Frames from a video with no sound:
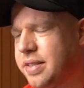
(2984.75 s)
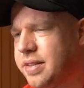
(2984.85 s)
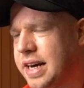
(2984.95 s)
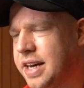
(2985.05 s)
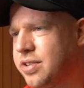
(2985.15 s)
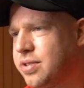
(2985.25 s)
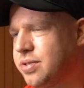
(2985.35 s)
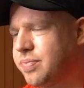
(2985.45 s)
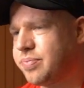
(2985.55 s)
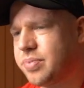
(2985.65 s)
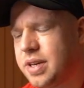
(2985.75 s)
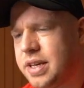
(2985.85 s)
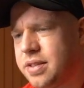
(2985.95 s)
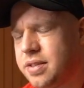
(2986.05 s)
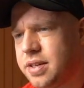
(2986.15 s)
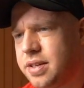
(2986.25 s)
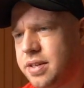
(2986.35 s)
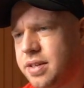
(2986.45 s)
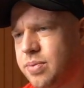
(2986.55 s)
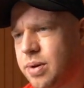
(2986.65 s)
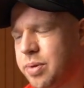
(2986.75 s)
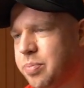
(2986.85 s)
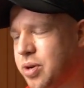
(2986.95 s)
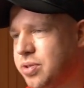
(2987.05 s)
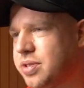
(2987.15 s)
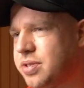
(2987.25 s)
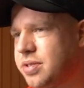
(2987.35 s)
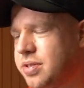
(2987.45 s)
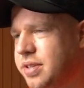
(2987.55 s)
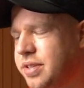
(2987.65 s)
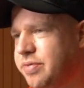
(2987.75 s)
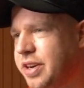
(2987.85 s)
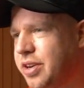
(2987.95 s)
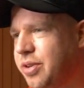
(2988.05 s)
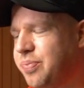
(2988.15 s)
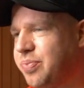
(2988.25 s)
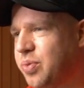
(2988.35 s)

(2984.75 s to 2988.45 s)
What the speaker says: the handle in when we post the video.